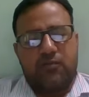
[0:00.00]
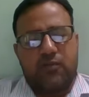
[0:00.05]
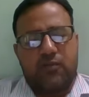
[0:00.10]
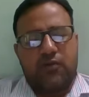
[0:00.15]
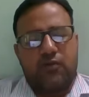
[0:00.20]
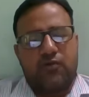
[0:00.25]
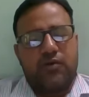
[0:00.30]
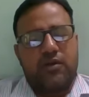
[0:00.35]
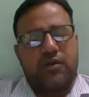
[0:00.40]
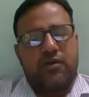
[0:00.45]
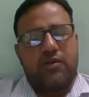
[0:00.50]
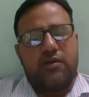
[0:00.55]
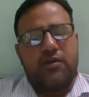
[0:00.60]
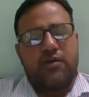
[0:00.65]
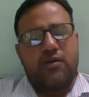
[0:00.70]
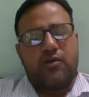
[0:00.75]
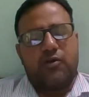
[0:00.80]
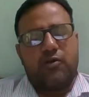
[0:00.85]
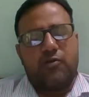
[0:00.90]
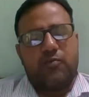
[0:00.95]

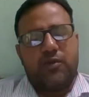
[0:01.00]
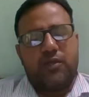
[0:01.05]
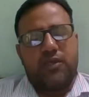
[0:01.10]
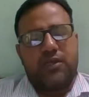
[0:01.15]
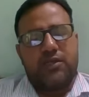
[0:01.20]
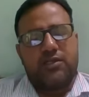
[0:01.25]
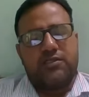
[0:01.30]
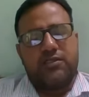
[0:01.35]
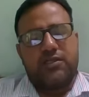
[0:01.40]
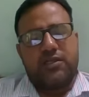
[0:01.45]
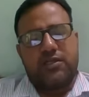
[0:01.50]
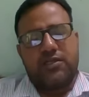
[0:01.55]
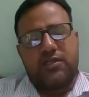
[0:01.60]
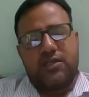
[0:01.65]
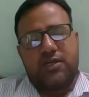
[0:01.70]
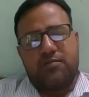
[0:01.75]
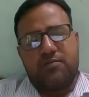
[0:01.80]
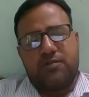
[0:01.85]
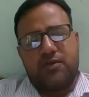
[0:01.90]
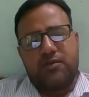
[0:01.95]
Flower opening start
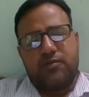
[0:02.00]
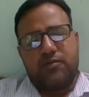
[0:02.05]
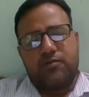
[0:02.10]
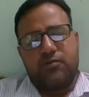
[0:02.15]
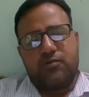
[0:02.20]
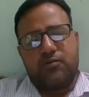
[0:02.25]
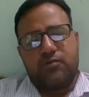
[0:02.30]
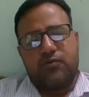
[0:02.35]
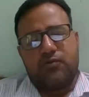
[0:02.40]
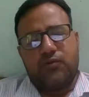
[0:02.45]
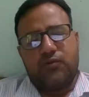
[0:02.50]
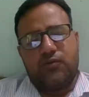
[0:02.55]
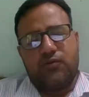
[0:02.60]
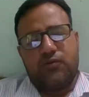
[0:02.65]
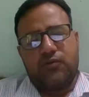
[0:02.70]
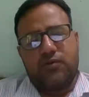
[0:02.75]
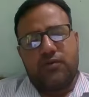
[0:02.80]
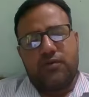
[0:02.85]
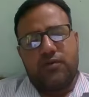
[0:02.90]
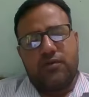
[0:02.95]
after 2 to
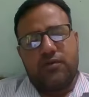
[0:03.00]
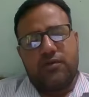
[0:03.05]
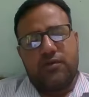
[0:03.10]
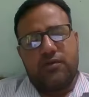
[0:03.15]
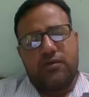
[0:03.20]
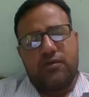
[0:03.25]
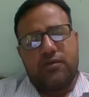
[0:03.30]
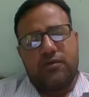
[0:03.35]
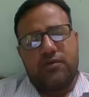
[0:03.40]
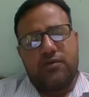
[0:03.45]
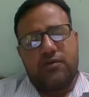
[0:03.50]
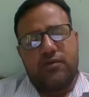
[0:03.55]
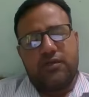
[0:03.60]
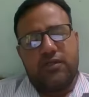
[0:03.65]
4